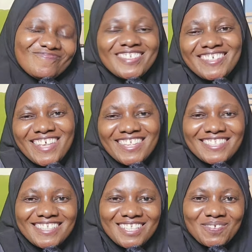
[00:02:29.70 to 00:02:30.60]

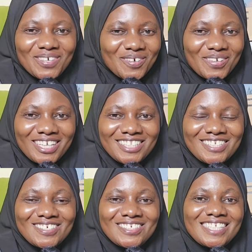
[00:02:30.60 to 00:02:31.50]
Yes, this is what I want to
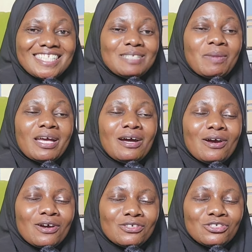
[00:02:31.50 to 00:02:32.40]
do. This is my
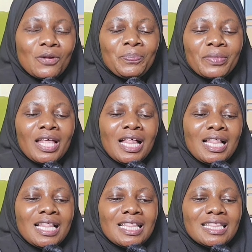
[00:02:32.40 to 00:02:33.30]
urge.
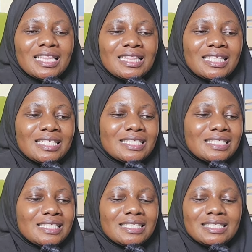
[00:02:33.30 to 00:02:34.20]
This
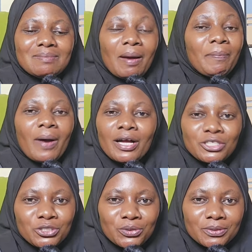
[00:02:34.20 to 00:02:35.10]
is my
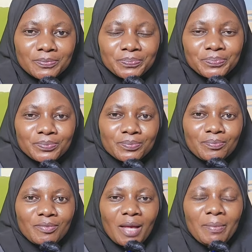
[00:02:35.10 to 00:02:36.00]
passion.
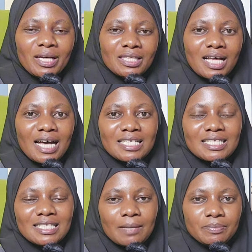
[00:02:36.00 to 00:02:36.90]
May Allah
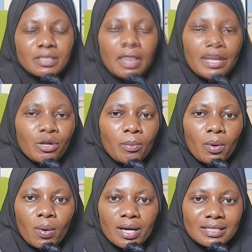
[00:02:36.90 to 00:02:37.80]
accept. My
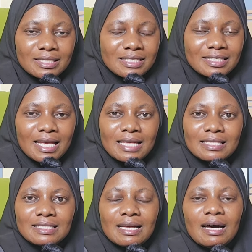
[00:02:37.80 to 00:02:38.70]
noble ones,
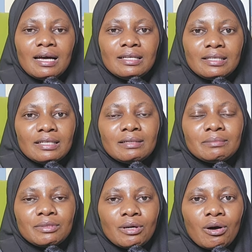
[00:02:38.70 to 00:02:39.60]
yes, I
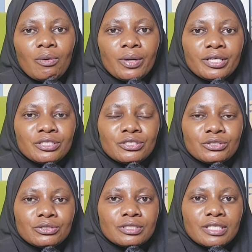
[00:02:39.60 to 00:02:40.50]
am going
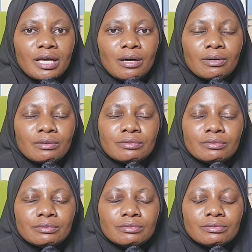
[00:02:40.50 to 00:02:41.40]
to
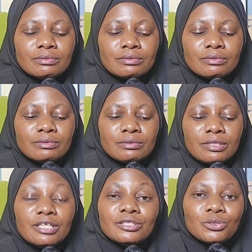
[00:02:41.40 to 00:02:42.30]
tell
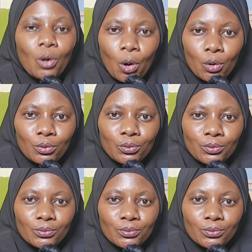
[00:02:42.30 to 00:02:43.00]
it all.